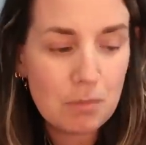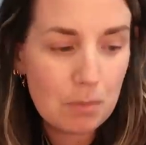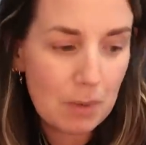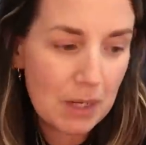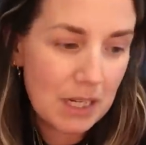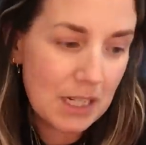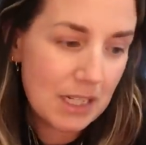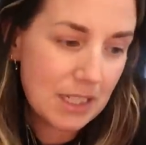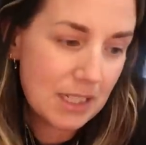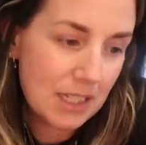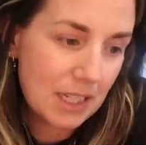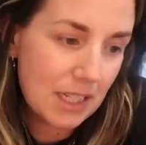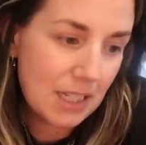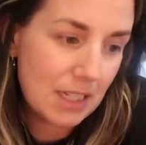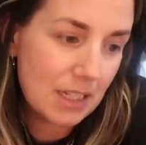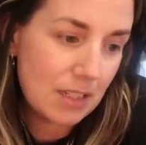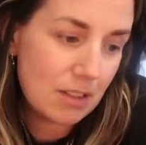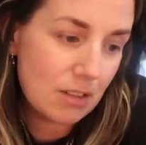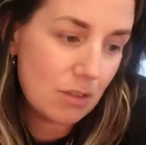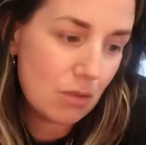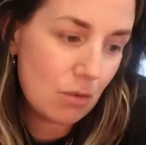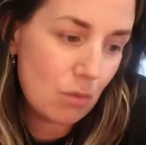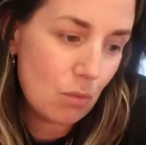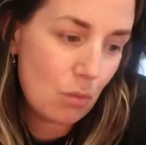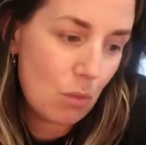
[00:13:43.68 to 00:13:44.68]

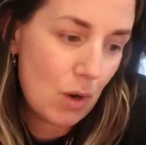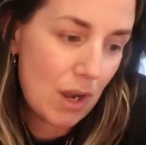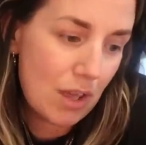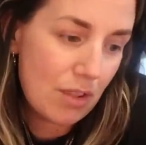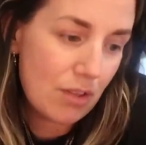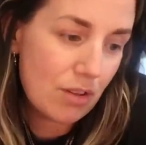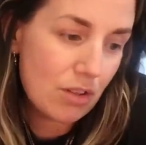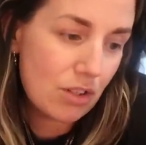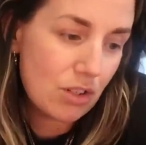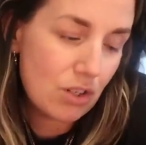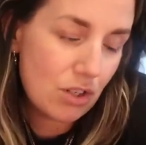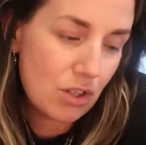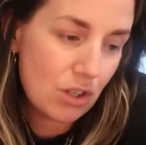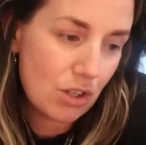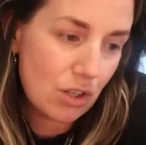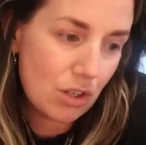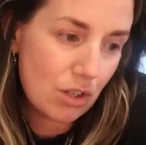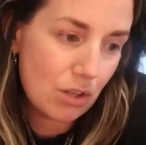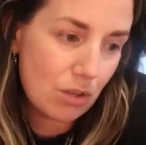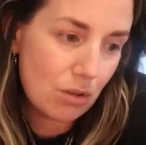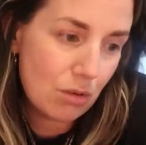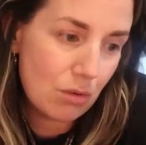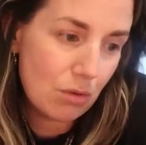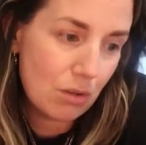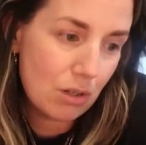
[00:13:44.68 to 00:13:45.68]
debated whether
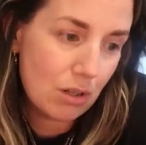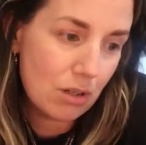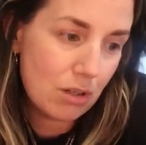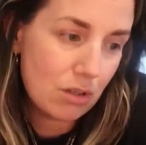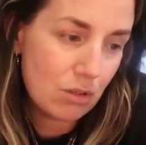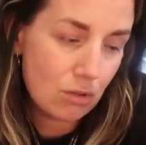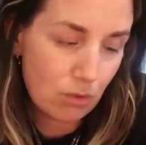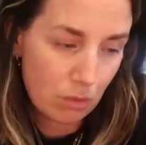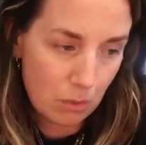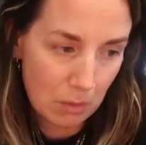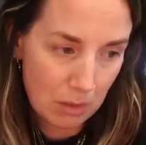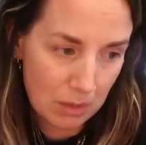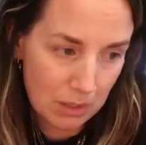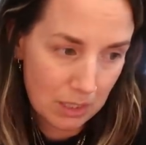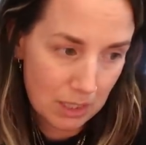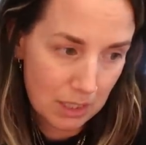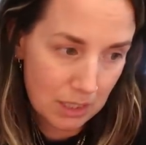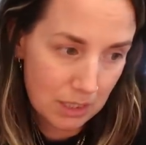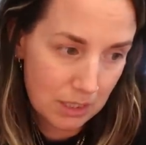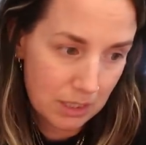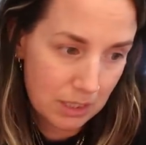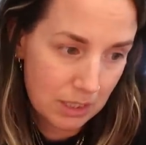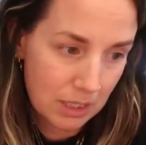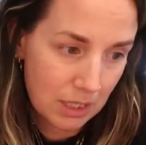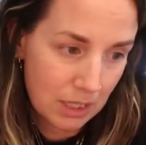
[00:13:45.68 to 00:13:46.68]
to talk about
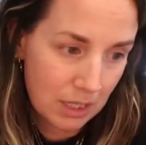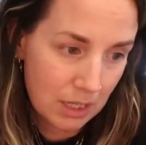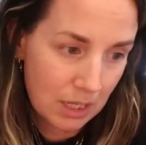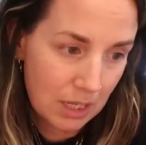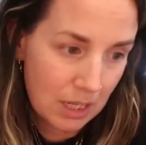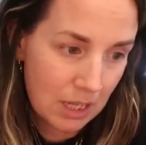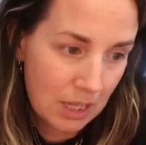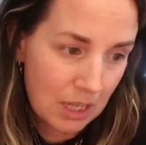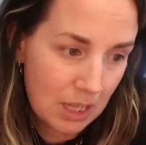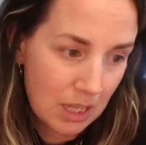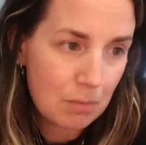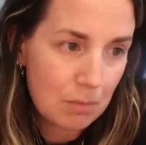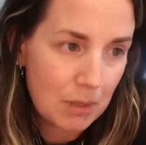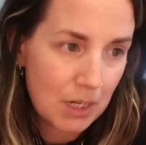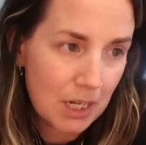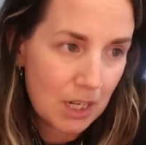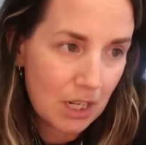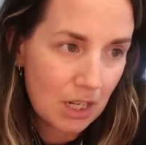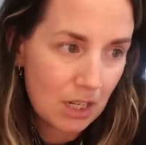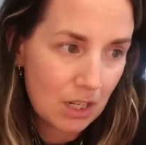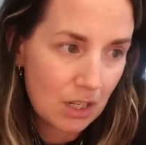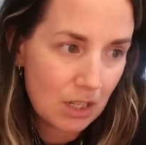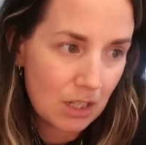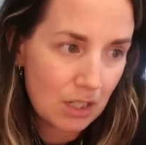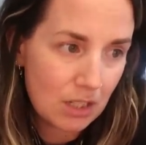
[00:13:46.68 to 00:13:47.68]
this
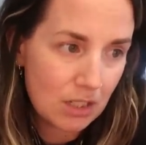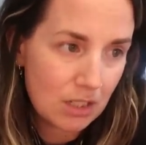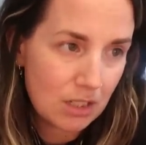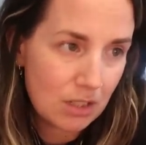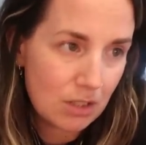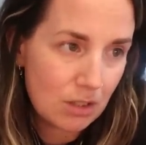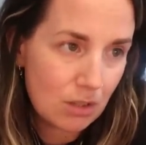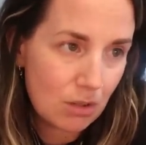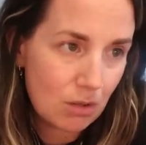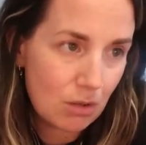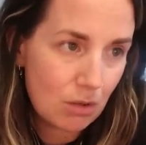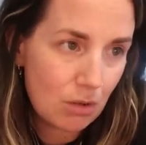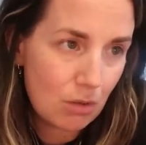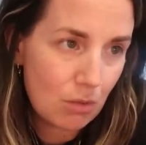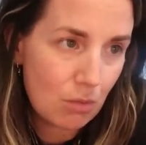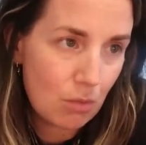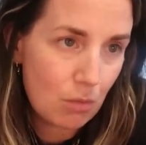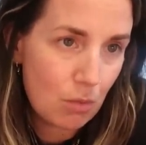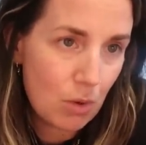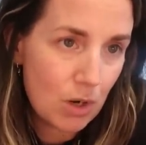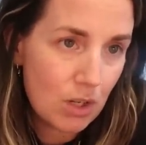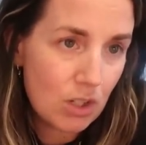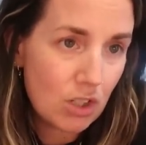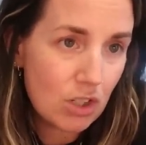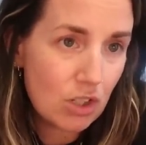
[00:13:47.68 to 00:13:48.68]
because
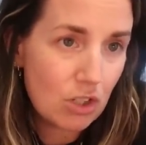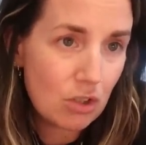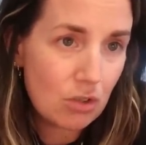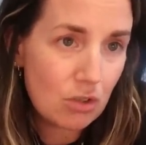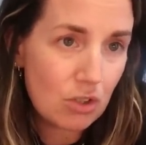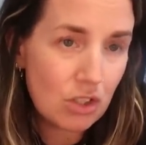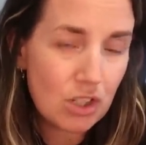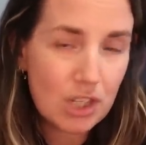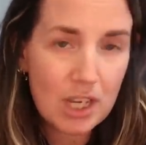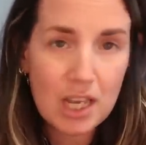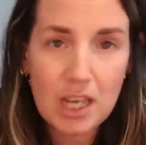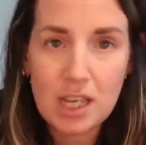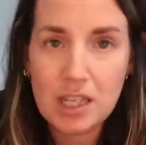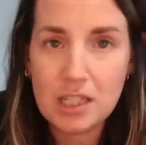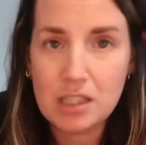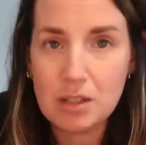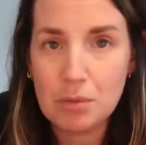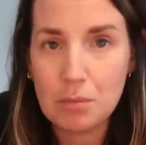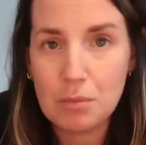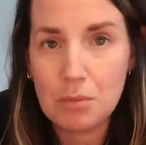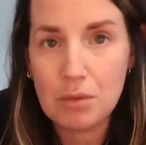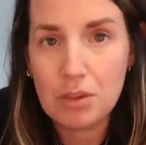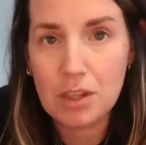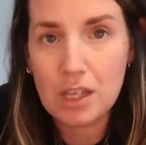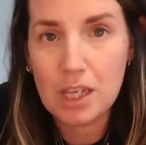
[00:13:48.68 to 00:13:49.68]
once you share
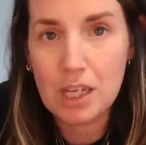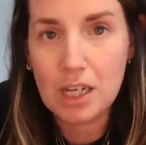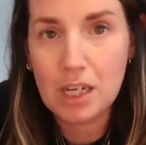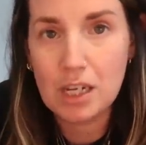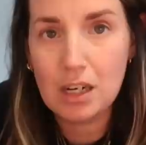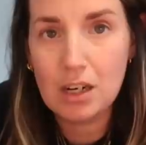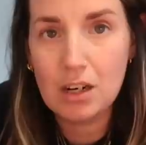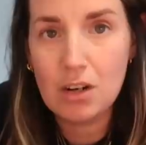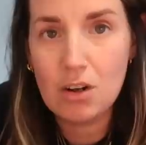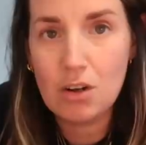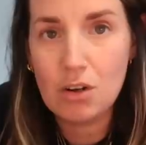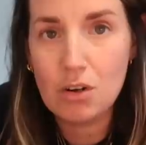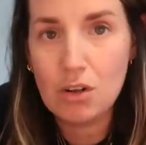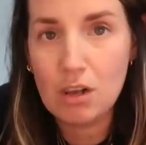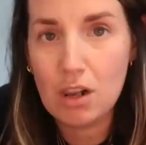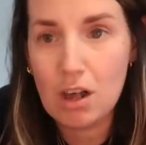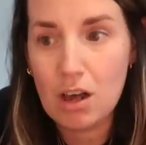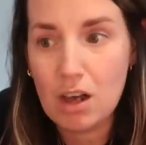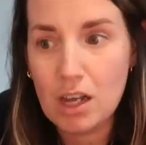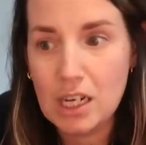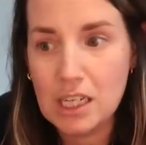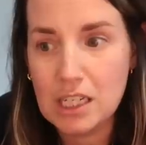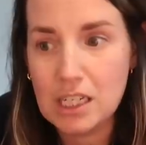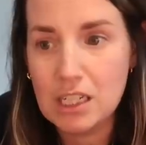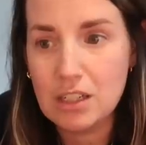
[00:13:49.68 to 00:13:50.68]
something
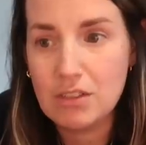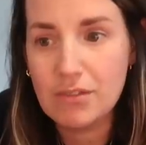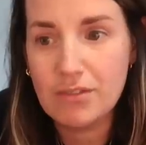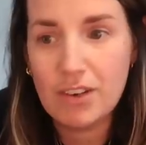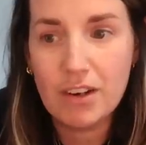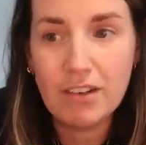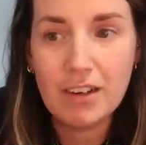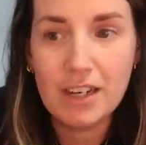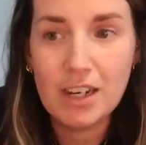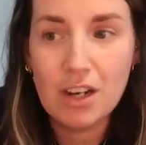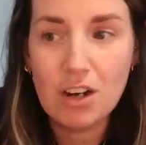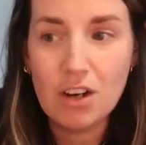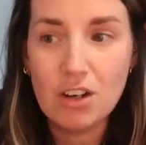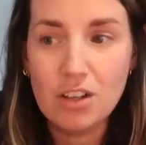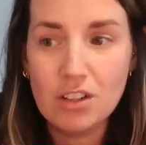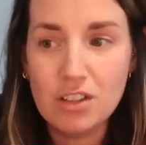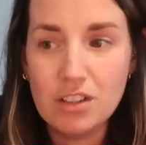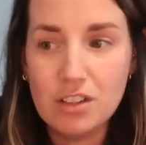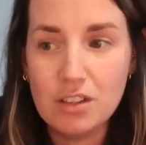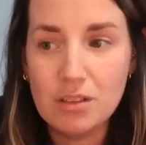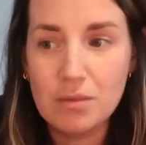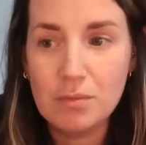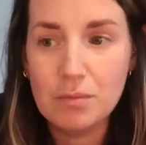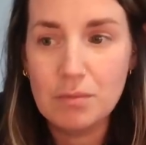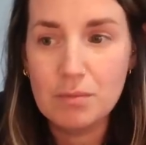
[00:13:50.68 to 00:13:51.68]
online, it's very hard
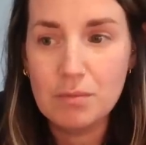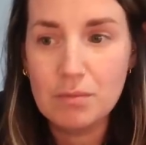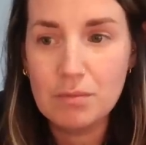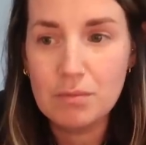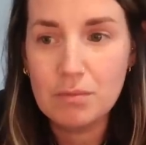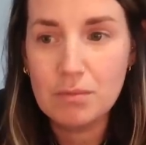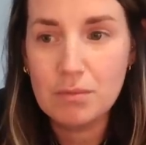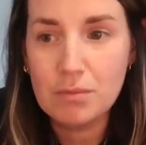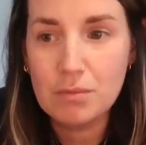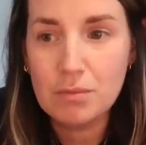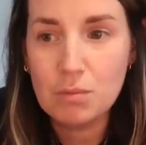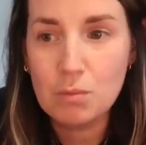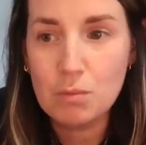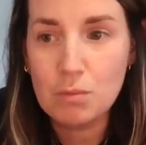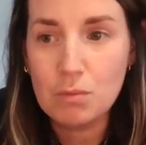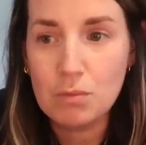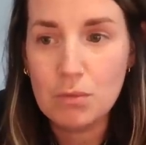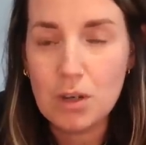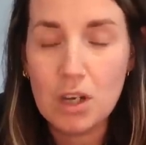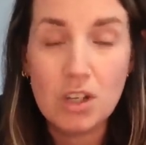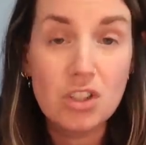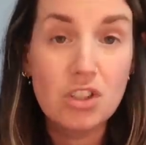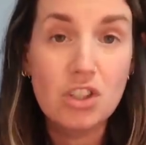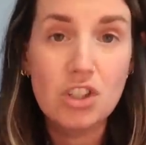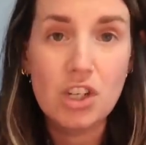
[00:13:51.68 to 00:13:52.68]
to
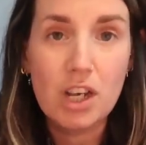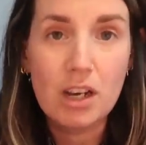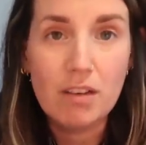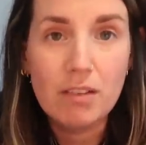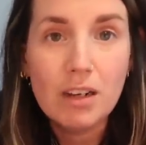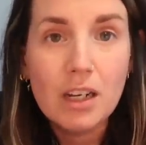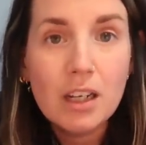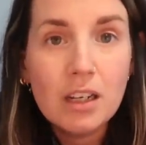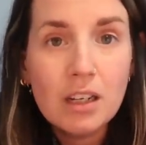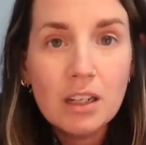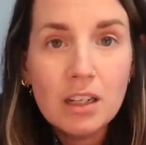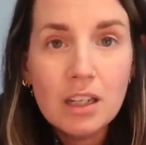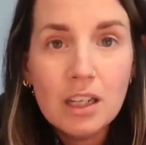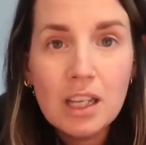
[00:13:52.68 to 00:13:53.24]
unshare it.